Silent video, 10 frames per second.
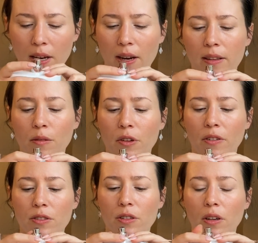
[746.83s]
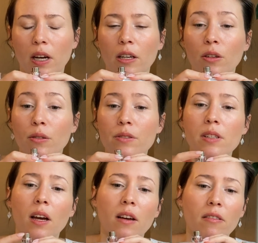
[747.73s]
And then we've also got notes
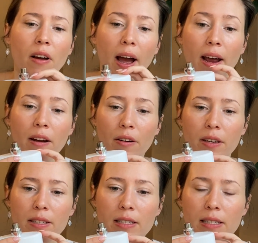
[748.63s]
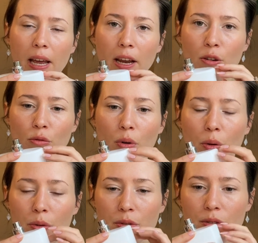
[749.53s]
of iris and
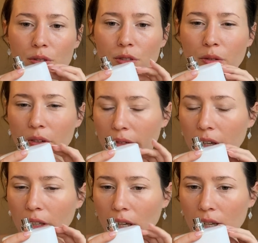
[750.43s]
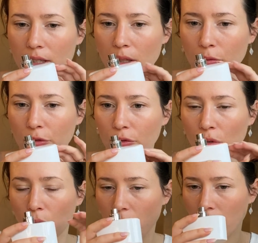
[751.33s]
rose. So we've definitely got some
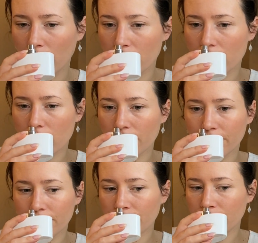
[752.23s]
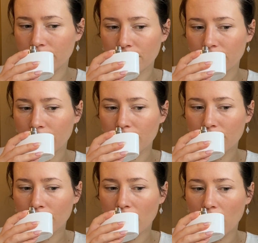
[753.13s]
florals
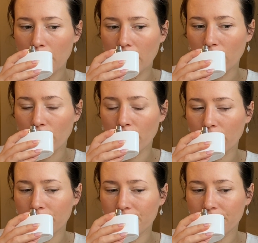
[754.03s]
coming through.